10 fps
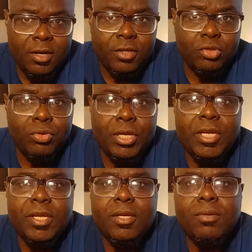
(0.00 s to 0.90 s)
This
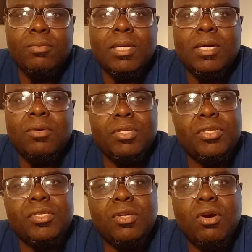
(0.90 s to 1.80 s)
treaty,
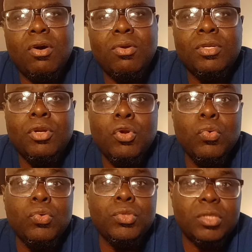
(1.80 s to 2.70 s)
which is called the
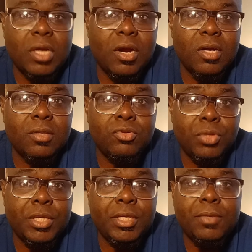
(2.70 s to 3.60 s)
New START
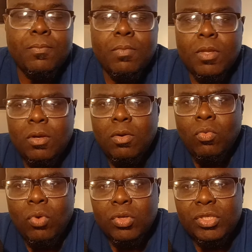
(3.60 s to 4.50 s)
Treaty,
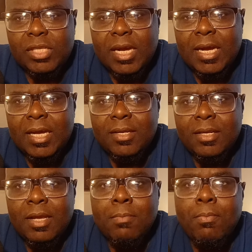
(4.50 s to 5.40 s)
was
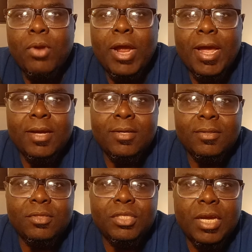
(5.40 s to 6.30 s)
signed in Prague,
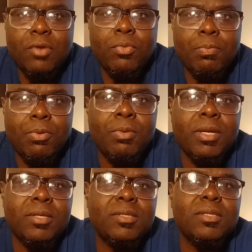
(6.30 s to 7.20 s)
Czech
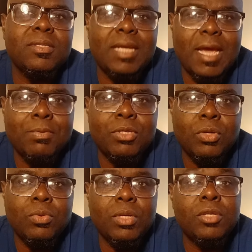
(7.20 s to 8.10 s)
Republic's
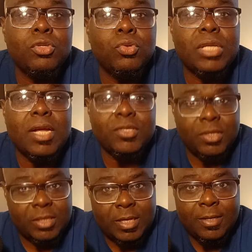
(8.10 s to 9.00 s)
capital, in
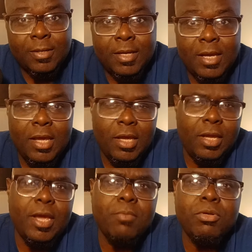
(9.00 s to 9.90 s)
2010.
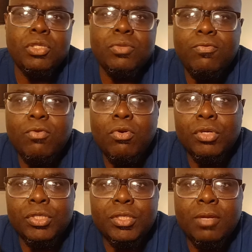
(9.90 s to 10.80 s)
It came into
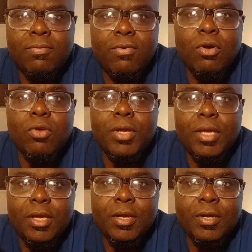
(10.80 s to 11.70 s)
force the
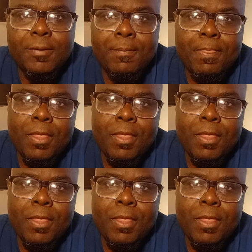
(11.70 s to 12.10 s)
following year